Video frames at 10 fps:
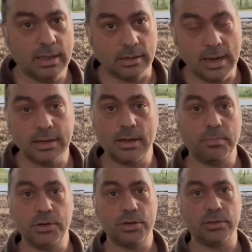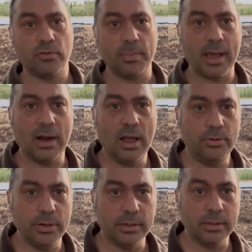can hit temperatures of about
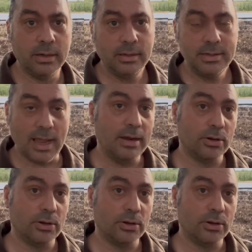110